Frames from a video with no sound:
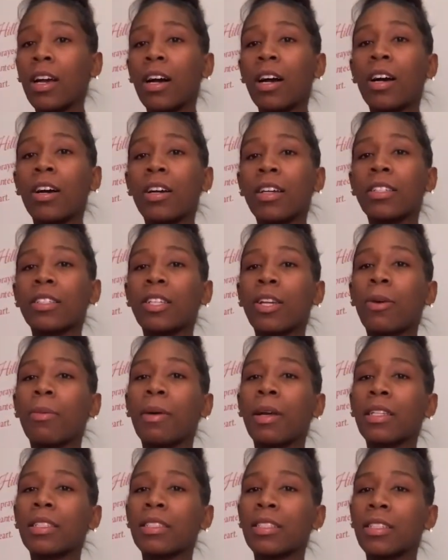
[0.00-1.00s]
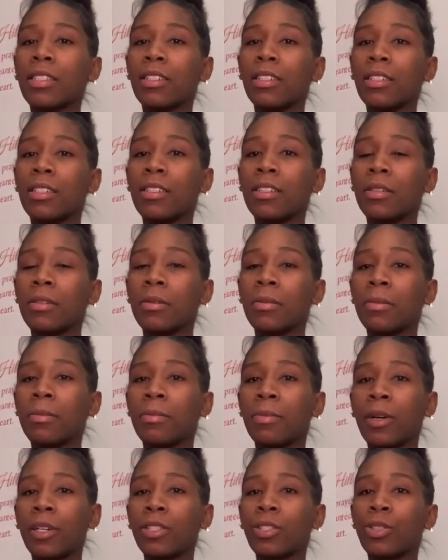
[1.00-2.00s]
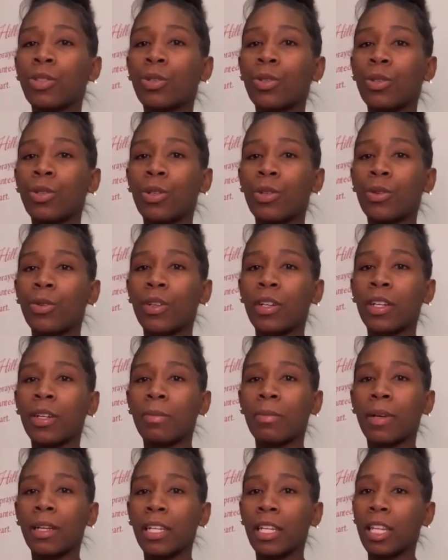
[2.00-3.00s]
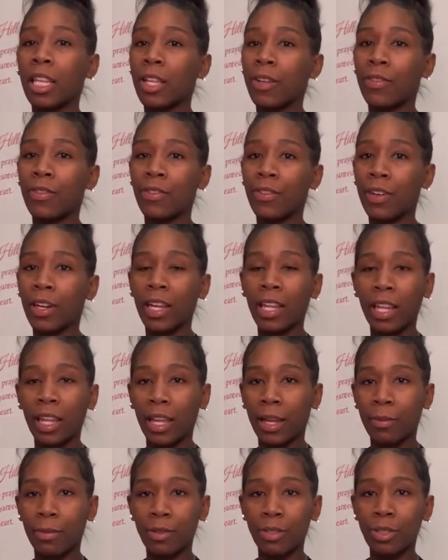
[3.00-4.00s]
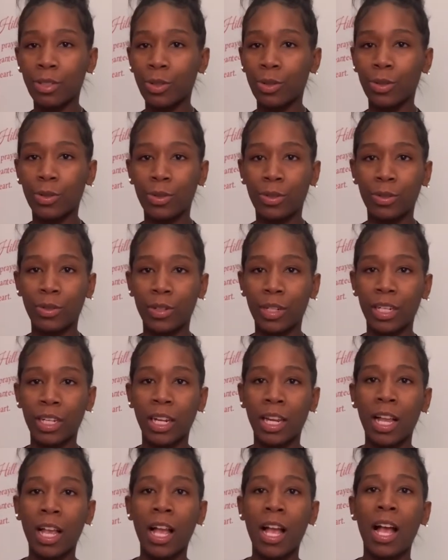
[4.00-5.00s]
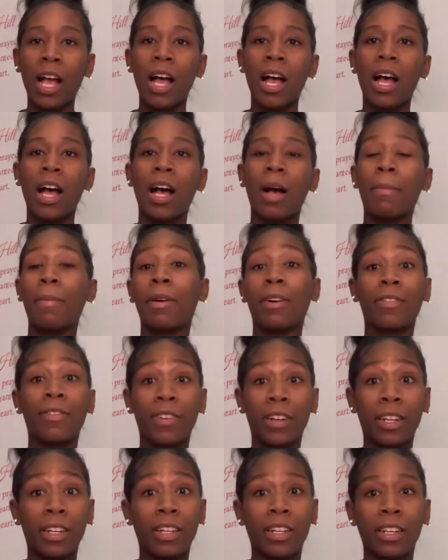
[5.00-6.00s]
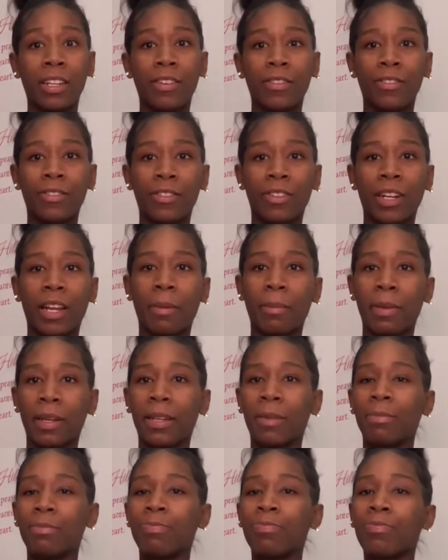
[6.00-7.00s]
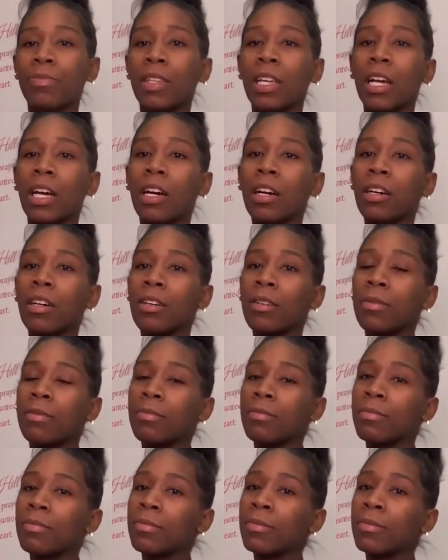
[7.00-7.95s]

I so back to my story, my delivery, labor story, birth and delivery, I mean. Um,